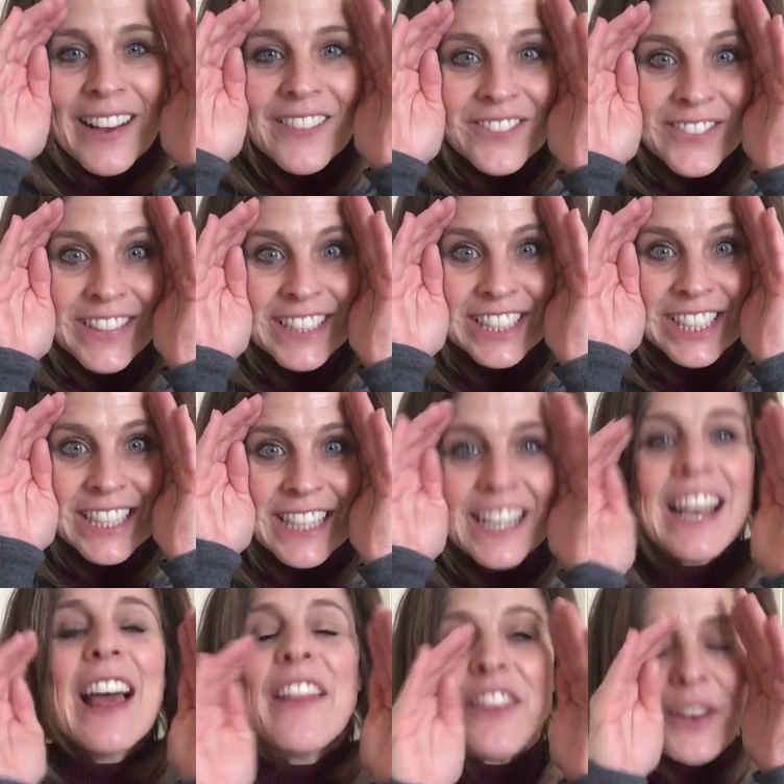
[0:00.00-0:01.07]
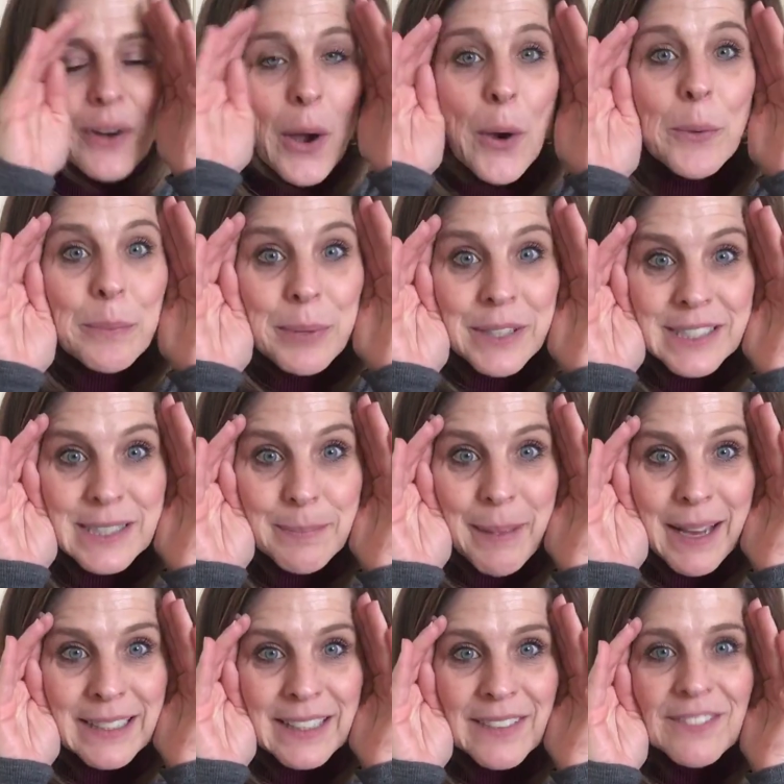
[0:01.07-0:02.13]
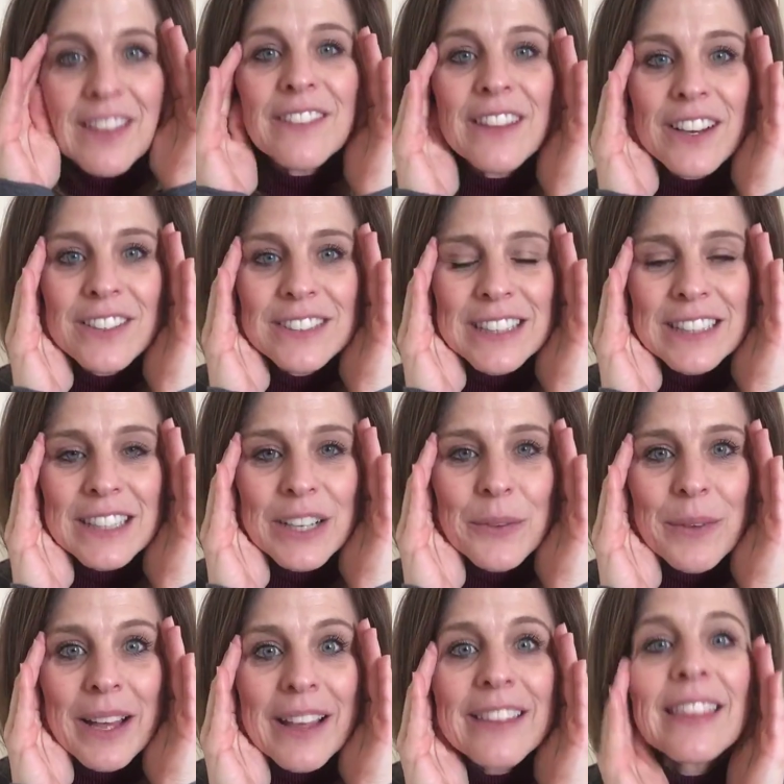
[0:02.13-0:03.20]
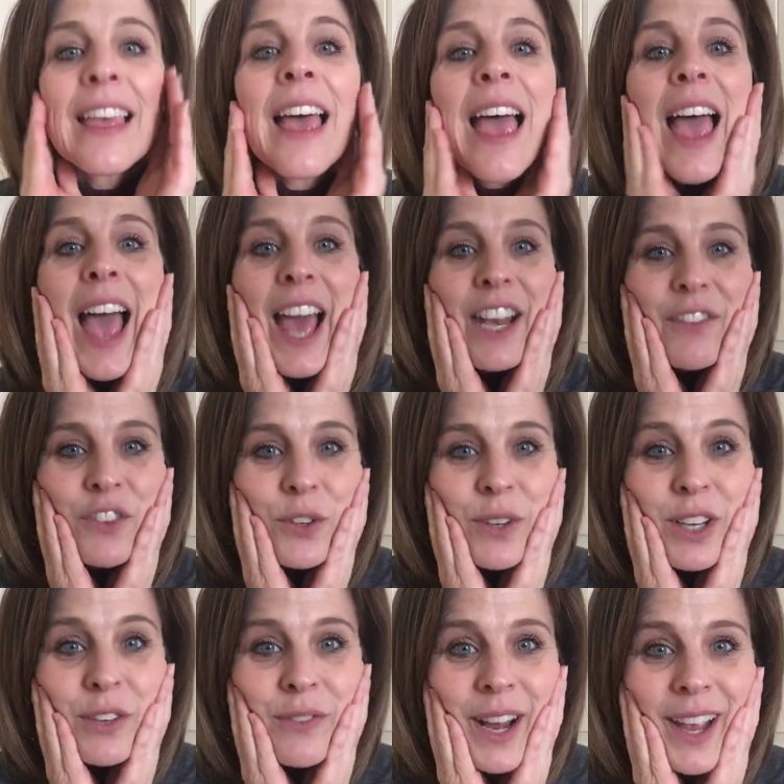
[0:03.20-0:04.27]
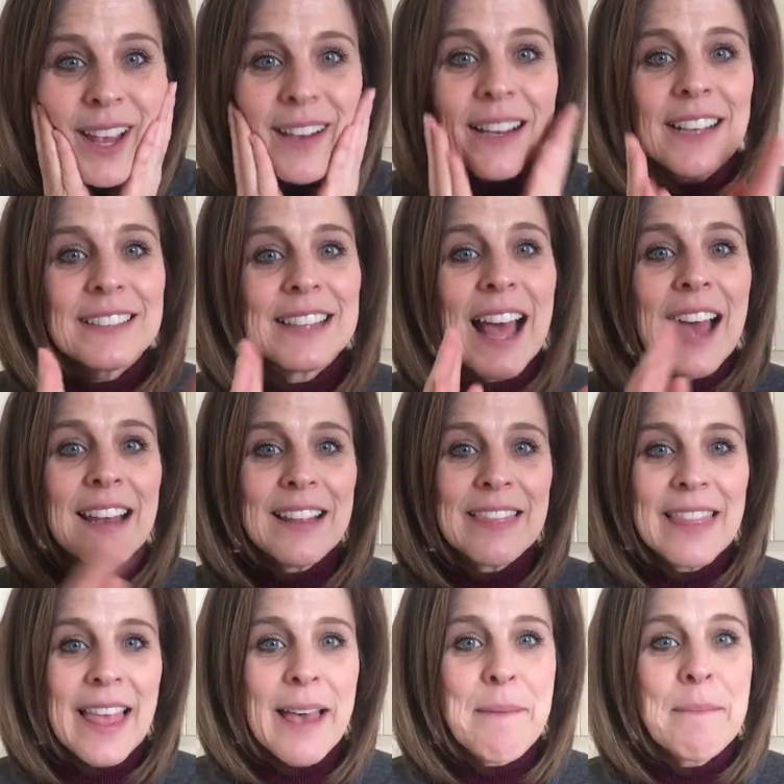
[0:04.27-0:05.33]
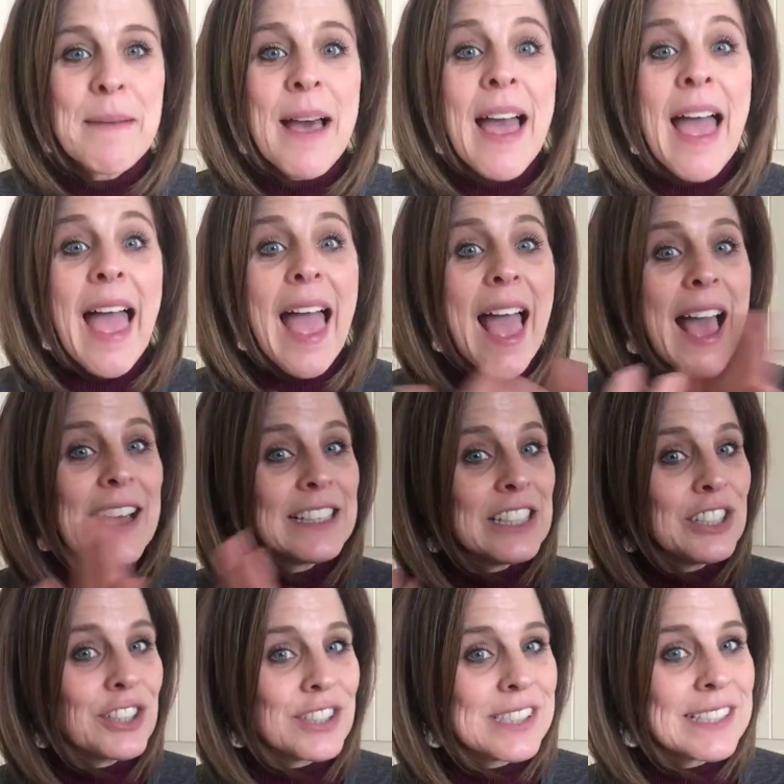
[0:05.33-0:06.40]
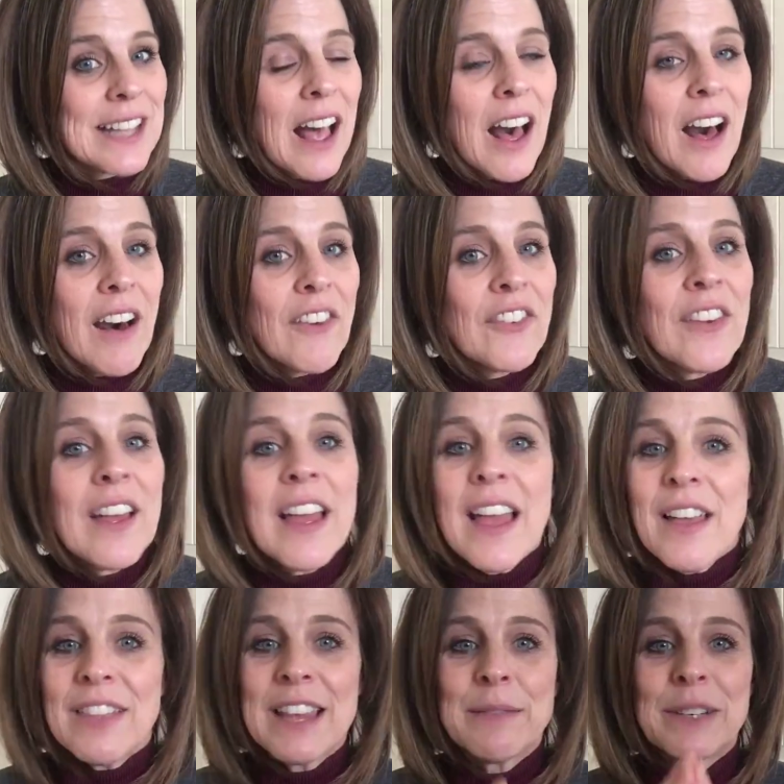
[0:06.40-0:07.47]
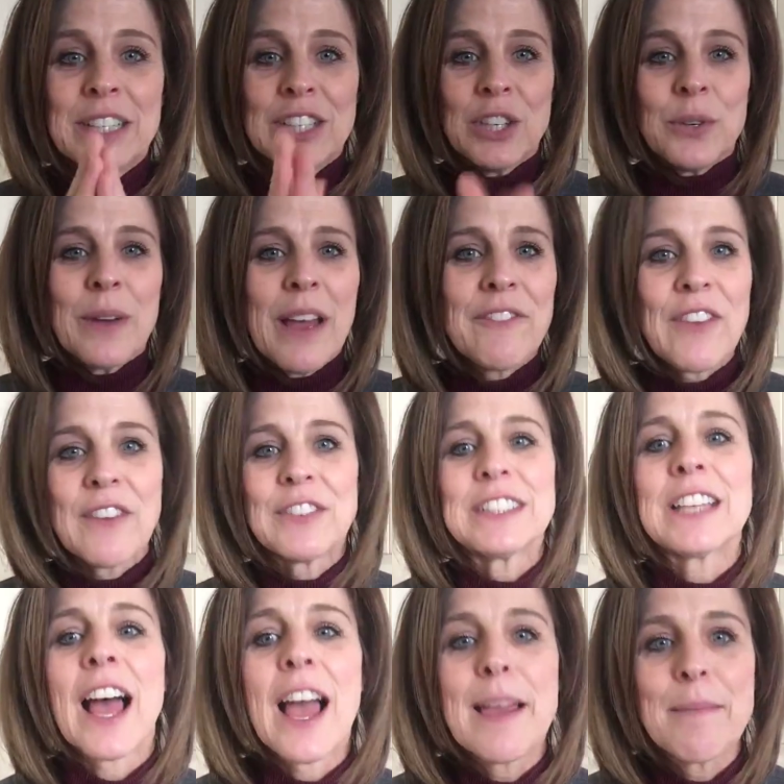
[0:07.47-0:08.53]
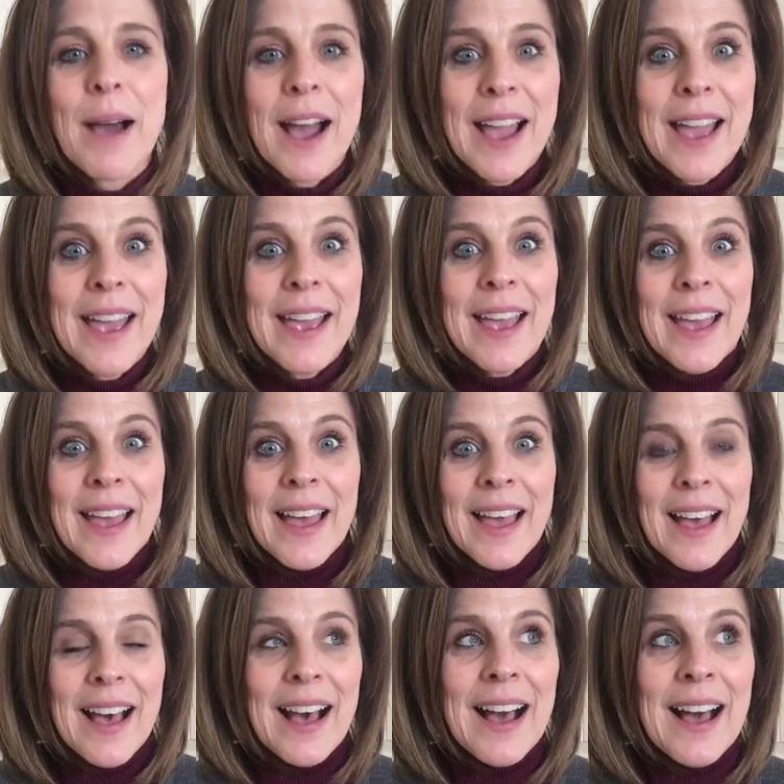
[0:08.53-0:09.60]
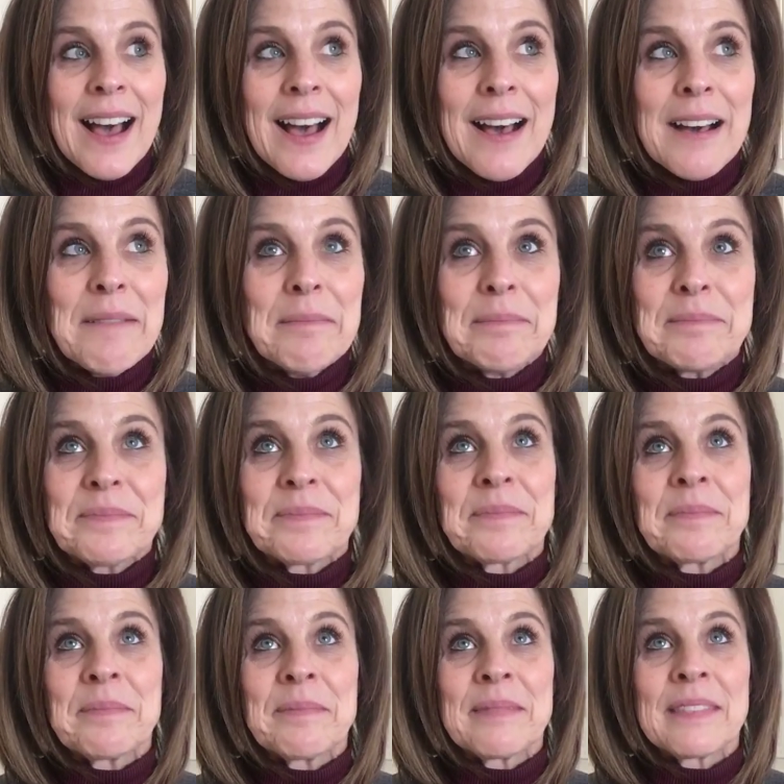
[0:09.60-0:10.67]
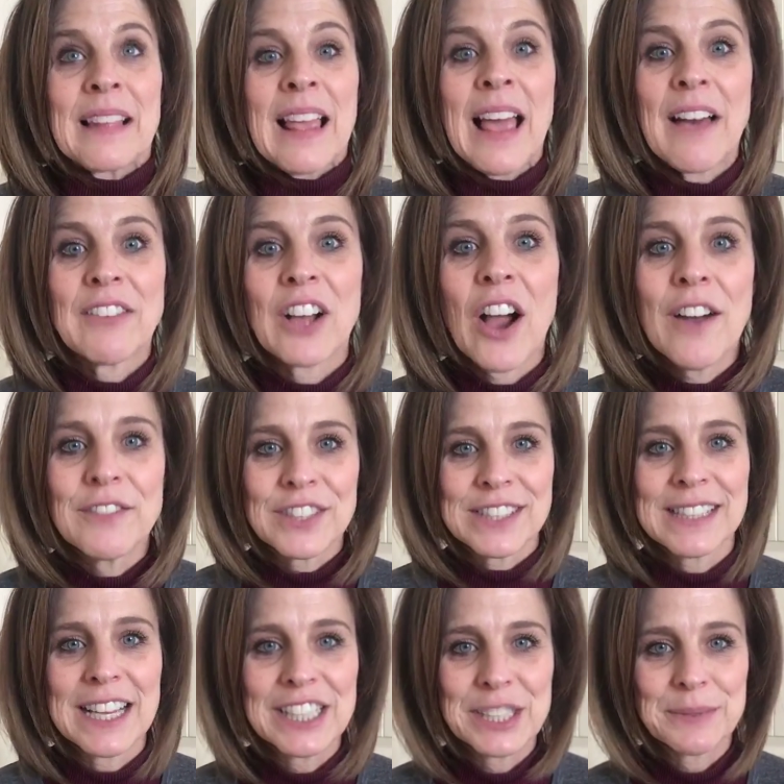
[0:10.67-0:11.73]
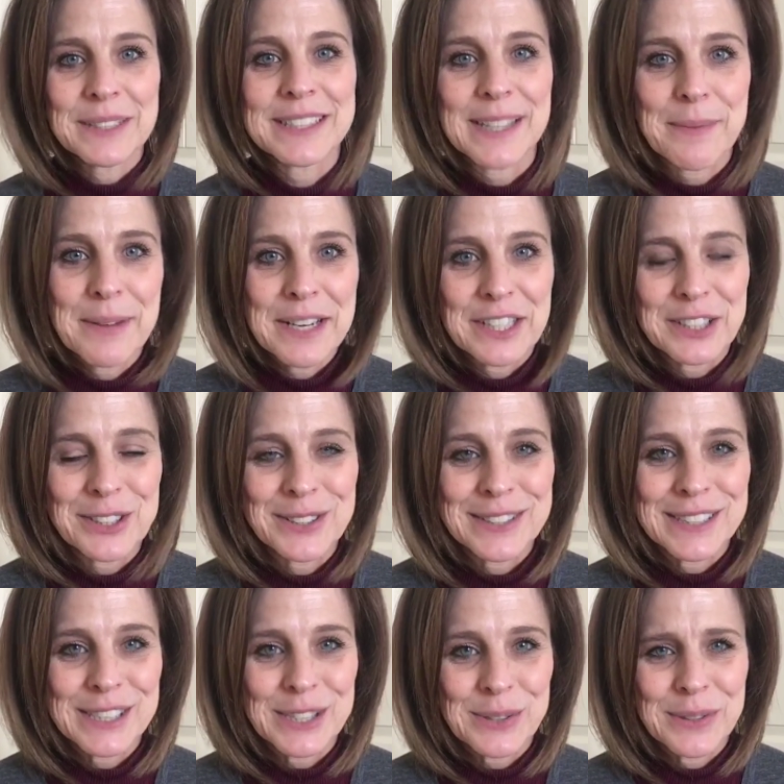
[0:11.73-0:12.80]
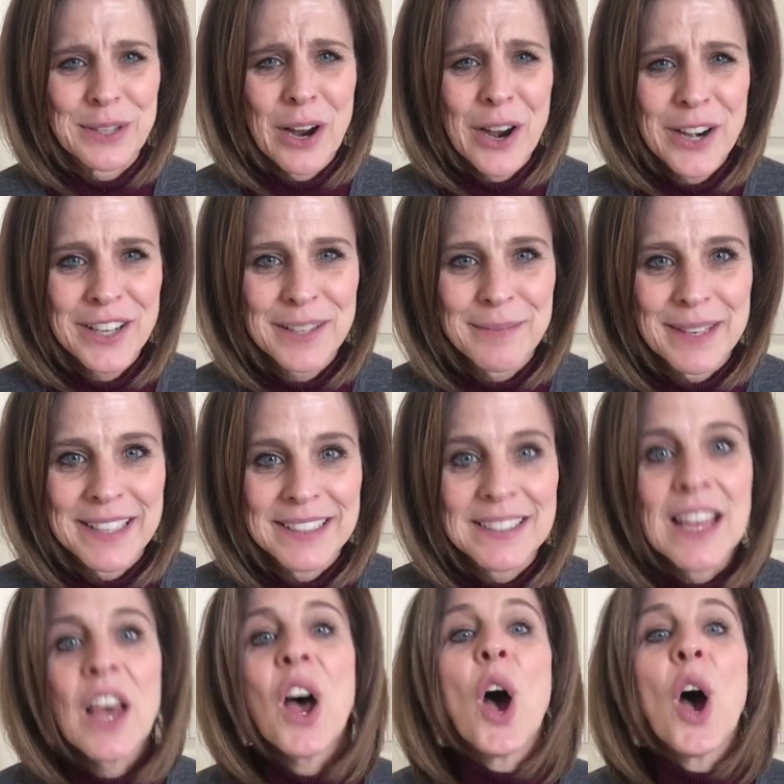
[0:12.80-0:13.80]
vision and their own perspective that they're dealing with. And if you can recognize that in them and in yourself, then if every time I have a conversation with someone, it turns into an argument,